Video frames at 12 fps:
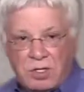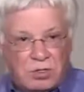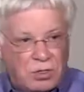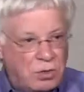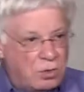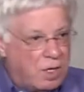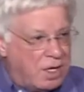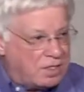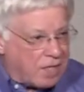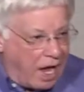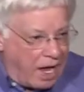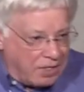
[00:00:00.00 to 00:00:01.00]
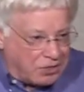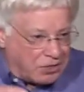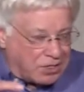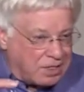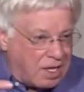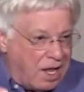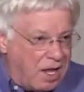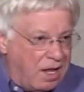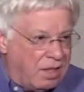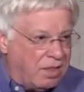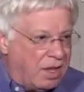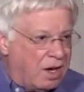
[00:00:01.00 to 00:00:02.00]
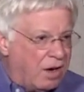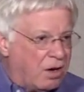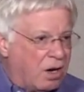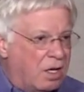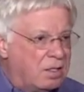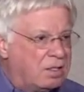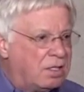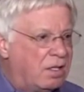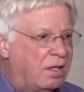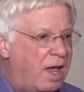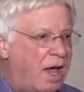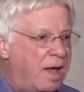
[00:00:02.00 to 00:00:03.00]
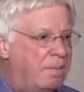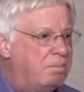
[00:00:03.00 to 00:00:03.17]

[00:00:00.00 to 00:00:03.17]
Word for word: to do is I stay there until I